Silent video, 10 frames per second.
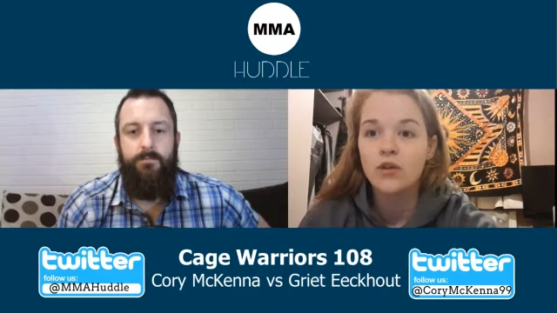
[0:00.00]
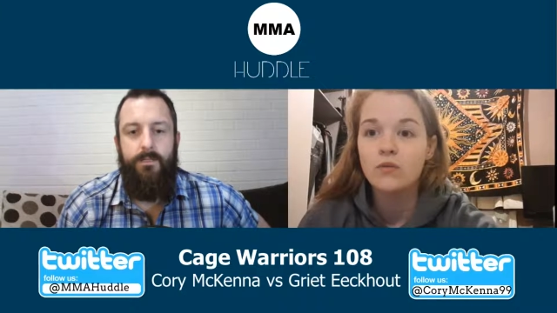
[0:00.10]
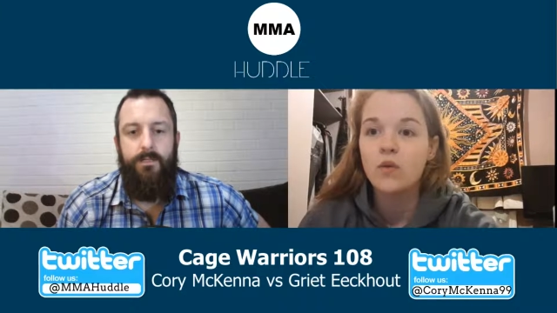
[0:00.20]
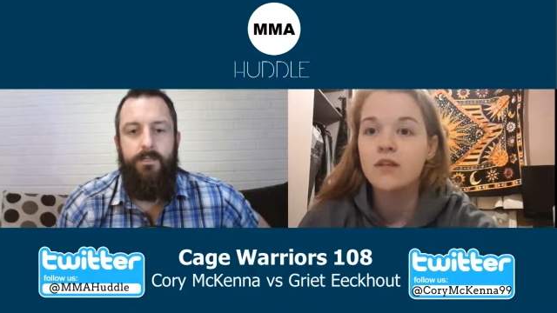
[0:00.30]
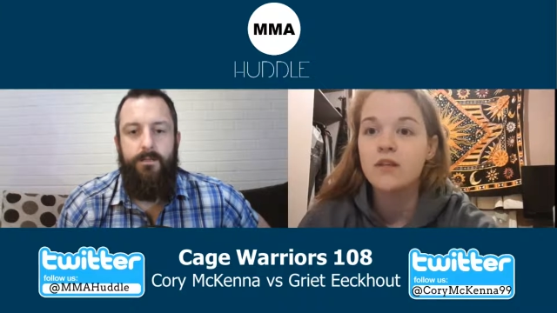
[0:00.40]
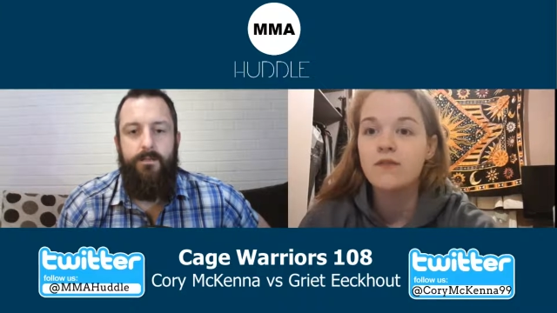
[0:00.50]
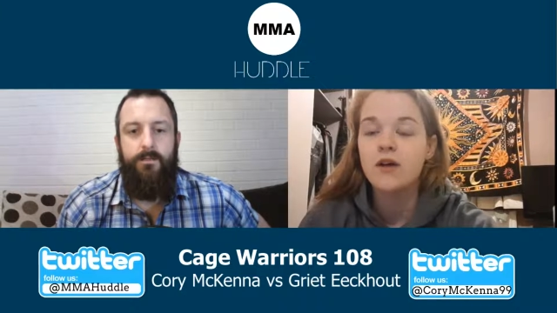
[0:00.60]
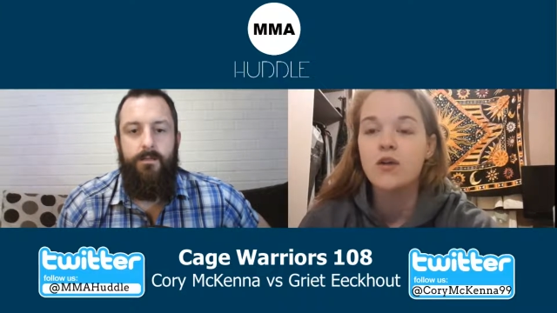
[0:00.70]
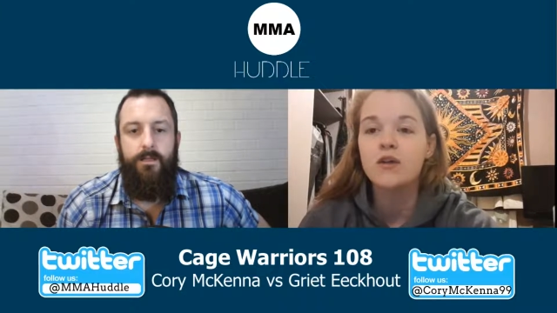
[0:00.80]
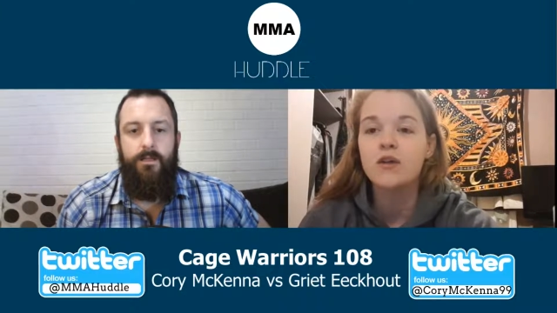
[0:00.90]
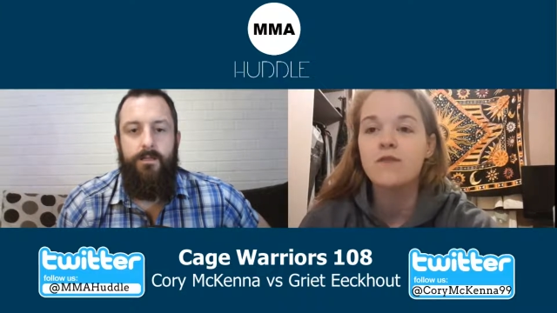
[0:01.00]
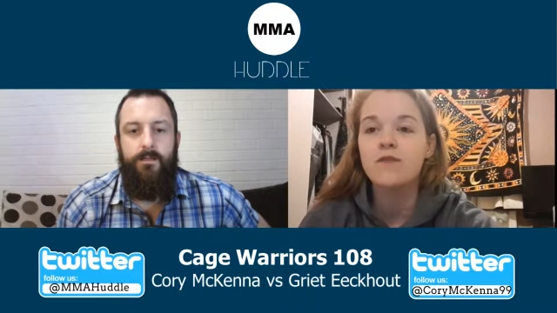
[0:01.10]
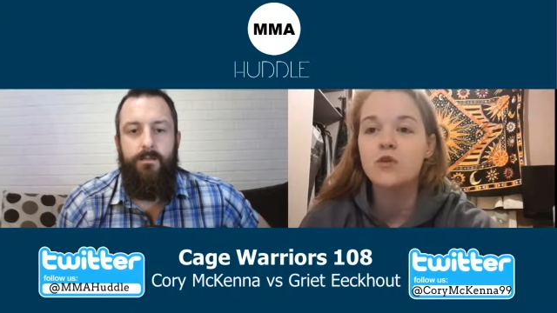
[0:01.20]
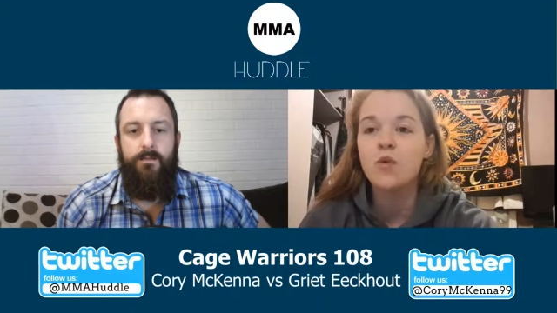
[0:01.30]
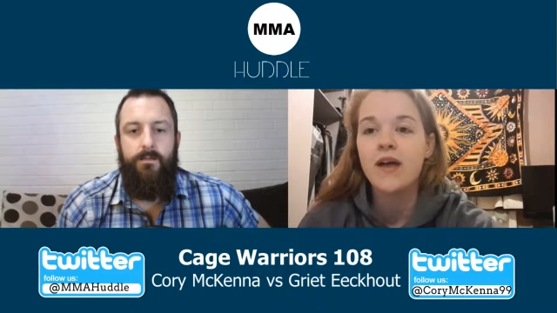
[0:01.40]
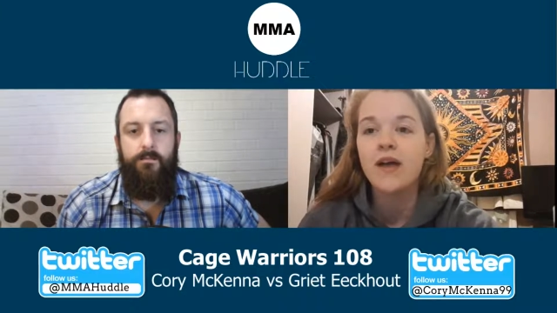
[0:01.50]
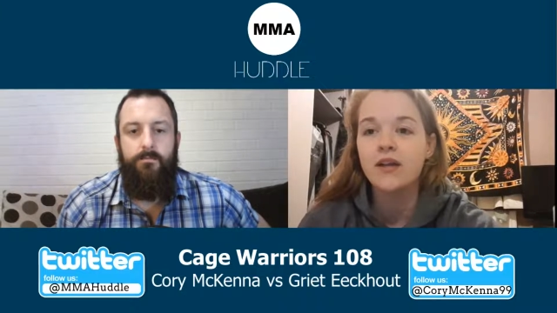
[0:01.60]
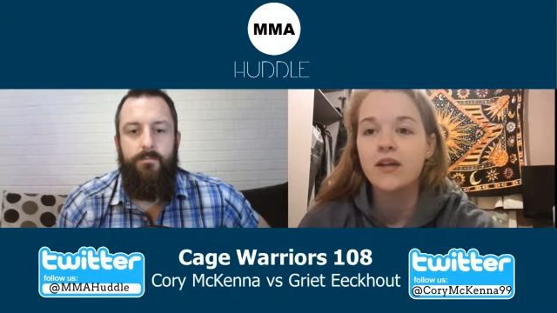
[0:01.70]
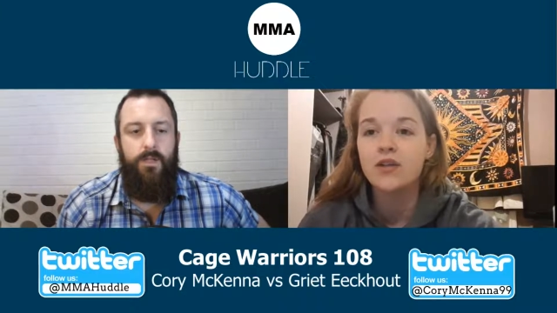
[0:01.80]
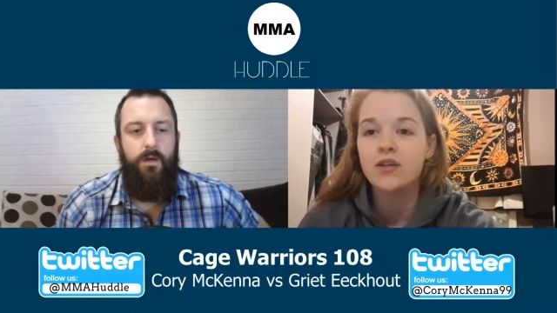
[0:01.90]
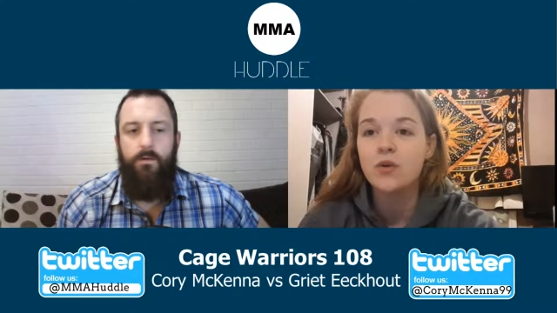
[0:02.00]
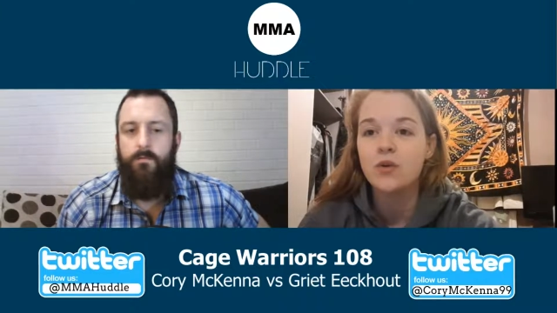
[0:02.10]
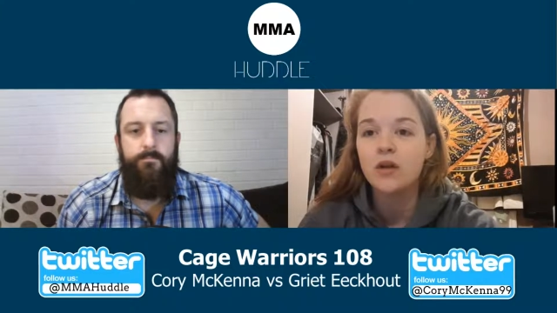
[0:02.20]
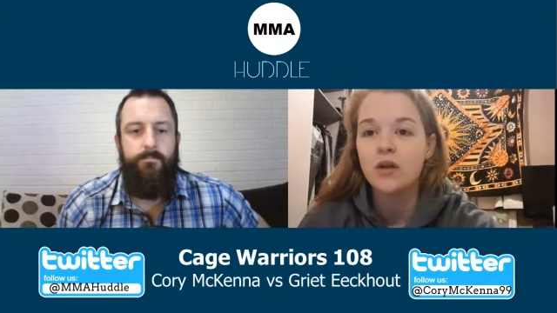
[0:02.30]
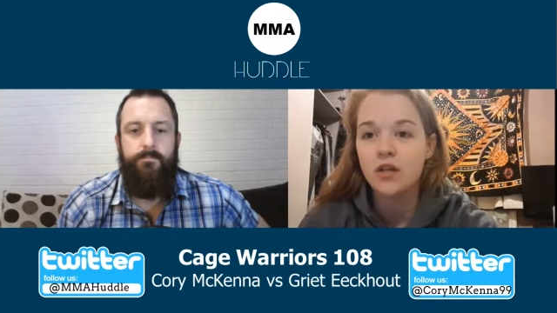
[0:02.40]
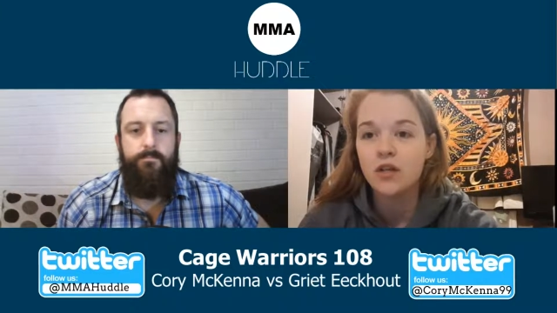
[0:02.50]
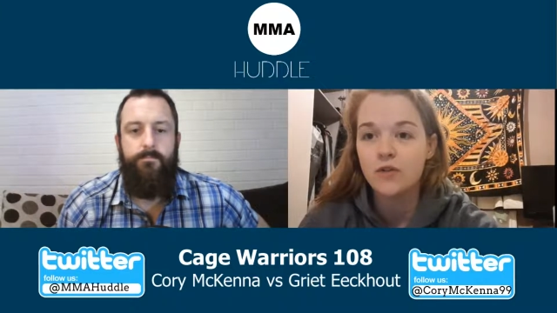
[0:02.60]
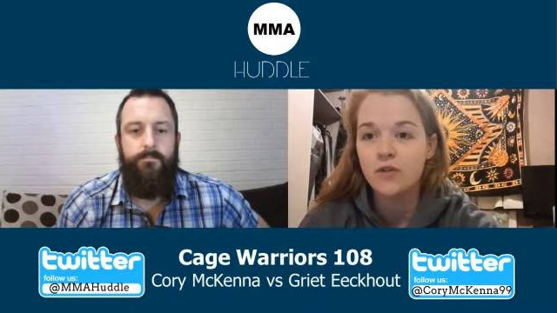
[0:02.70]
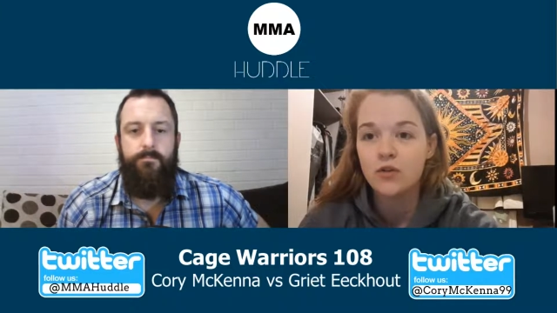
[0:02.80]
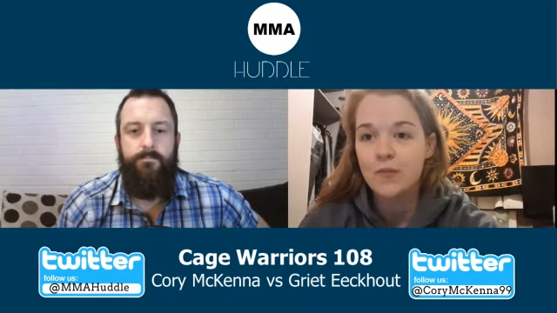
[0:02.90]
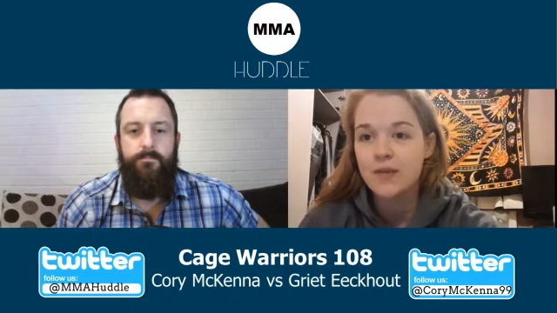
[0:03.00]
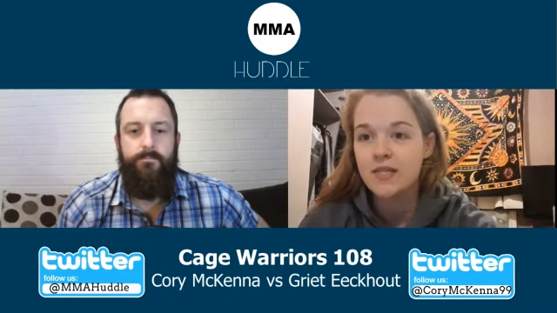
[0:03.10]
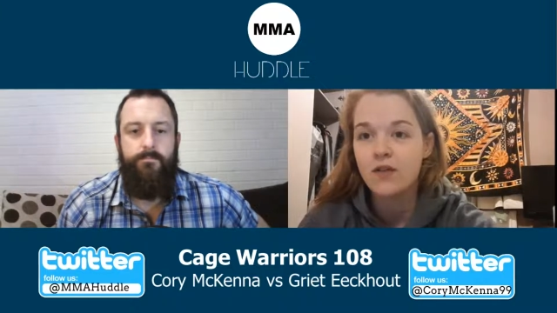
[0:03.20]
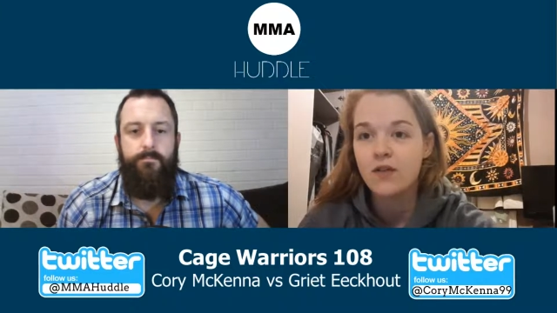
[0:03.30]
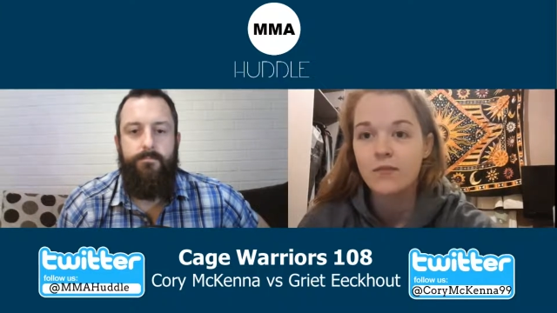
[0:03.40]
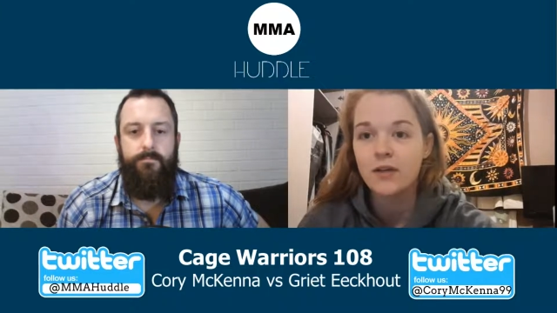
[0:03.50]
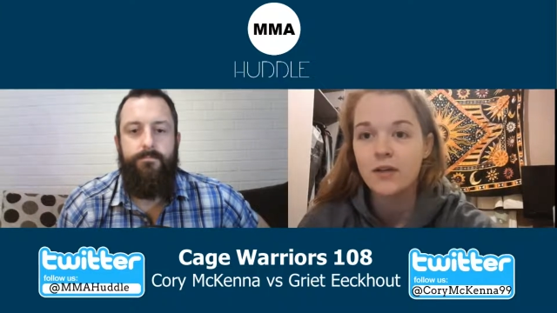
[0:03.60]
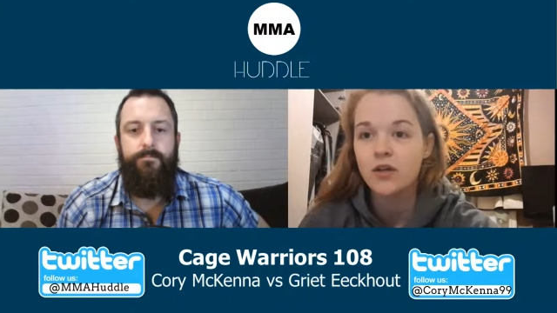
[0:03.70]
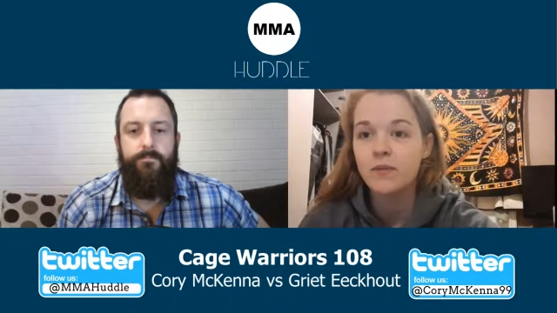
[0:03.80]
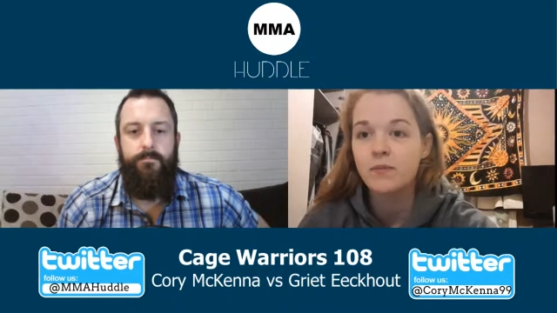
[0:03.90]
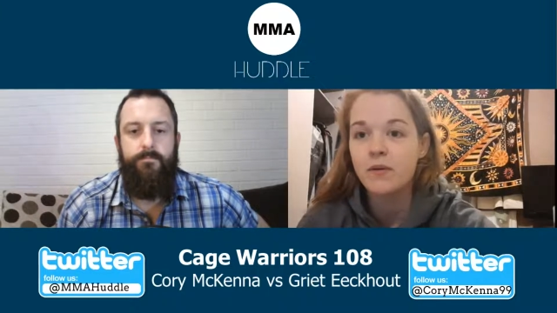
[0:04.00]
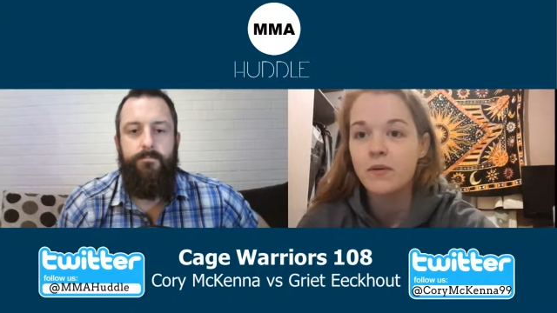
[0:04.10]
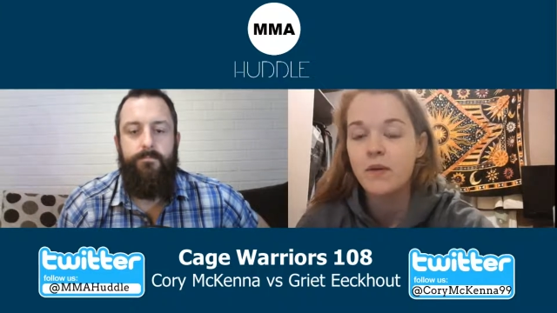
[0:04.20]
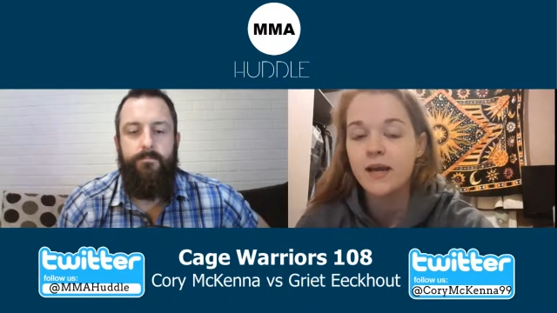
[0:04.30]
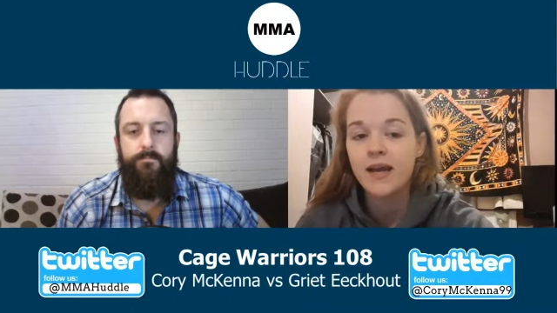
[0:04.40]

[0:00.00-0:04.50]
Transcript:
Speaker 1: I don't like to focus on what they're going to do. I just like to focus on myself and make sure I implement my game.